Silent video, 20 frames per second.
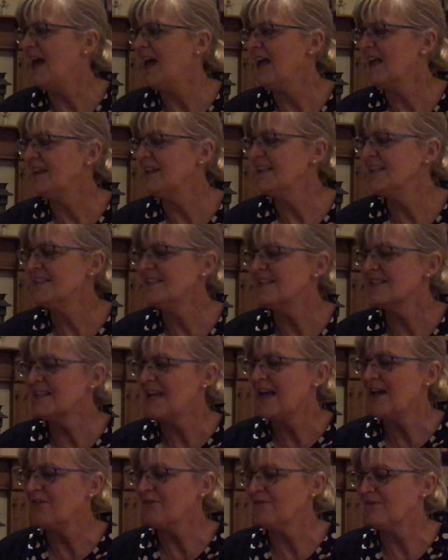And this is
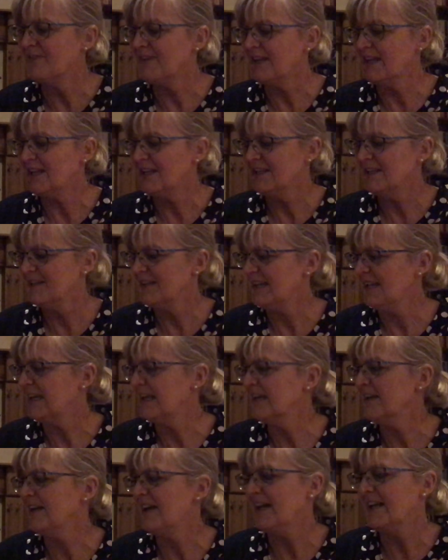Alfie
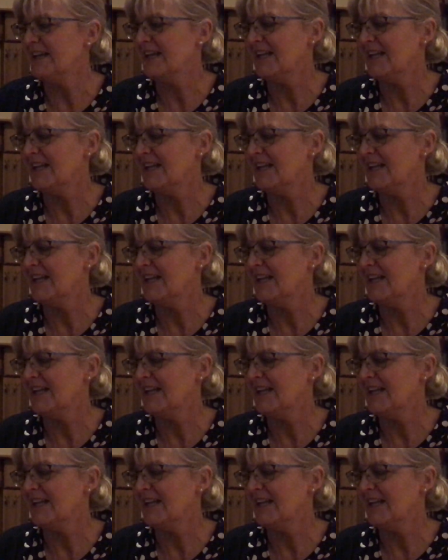here and